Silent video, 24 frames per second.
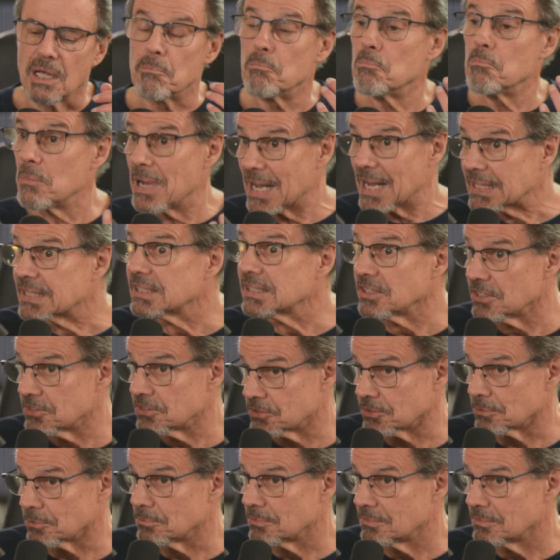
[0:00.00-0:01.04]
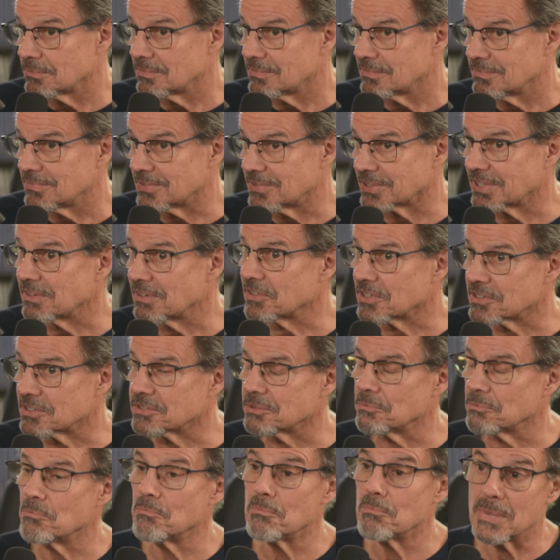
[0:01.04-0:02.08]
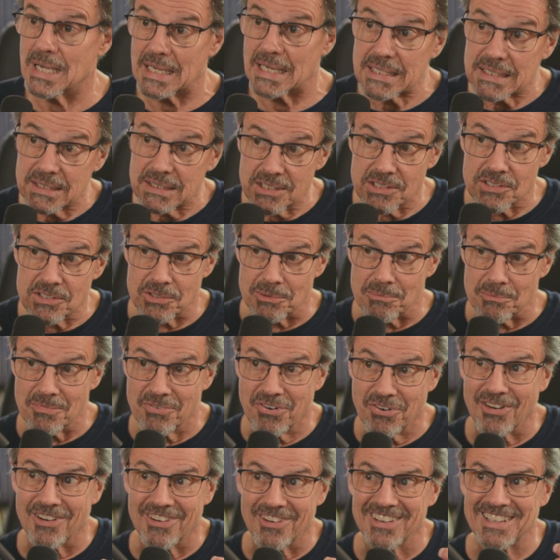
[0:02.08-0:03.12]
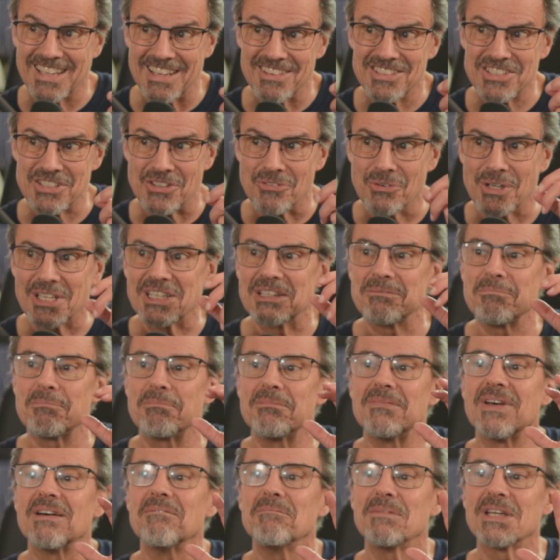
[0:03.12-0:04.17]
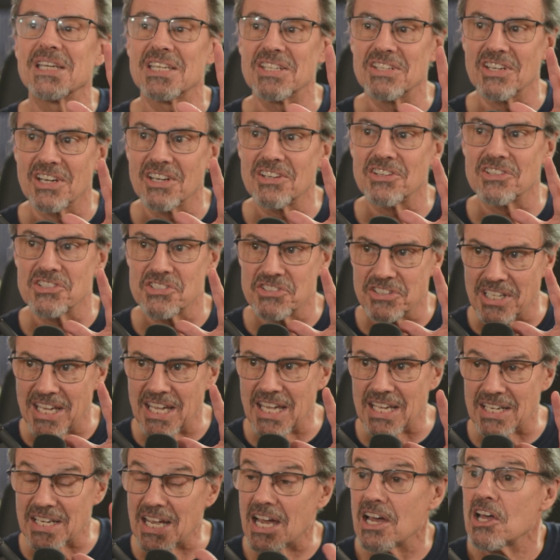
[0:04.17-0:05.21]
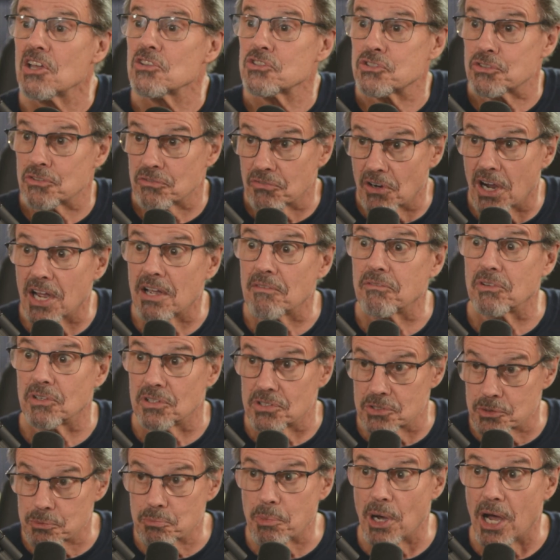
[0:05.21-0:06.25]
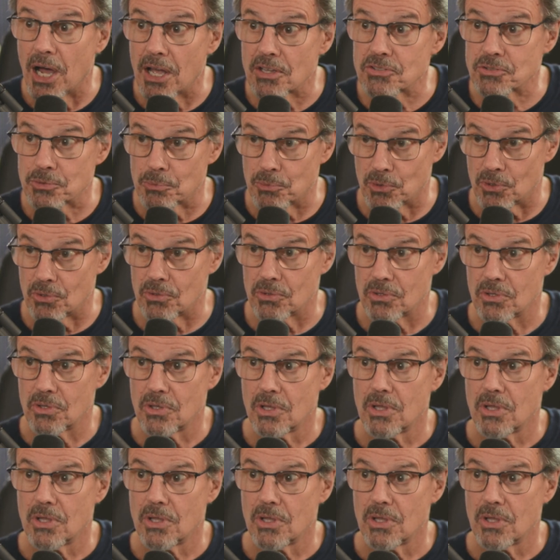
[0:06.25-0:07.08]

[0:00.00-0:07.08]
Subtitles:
a mechanism. They're giving us a mechanism so we can begin to understand how survival is possible.